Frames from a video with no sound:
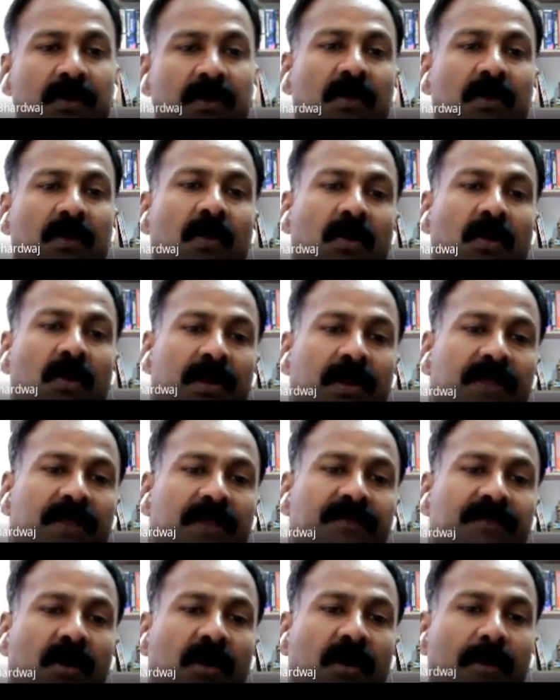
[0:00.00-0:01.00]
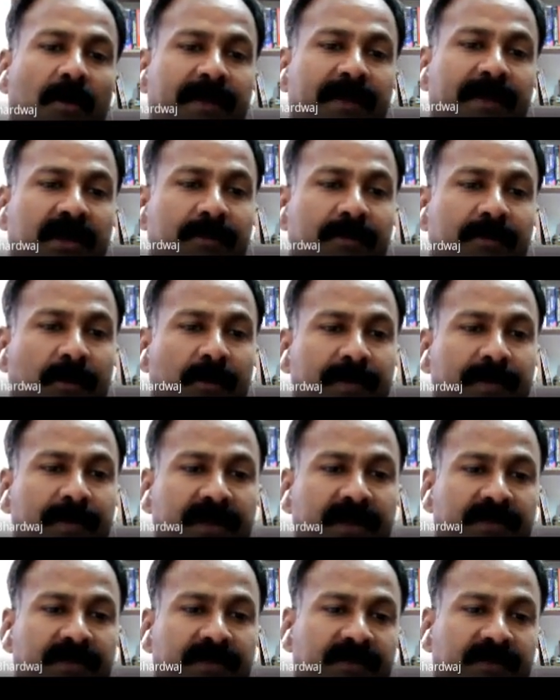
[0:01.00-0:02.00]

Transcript: or if the optical properties of the